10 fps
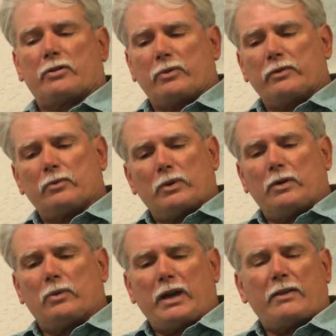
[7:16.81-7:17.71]
You
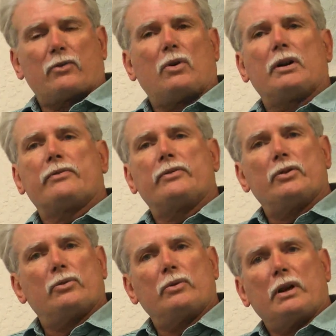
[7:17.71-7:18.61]
know, we have quite a
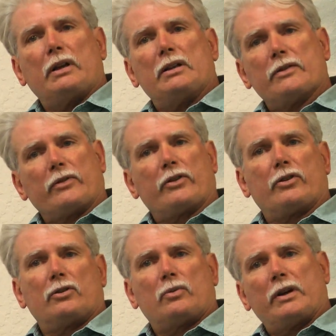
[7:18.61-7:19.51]
few
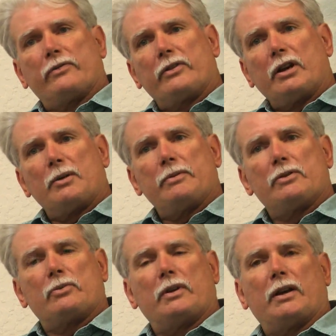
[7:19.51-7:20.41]
different third wave therapies.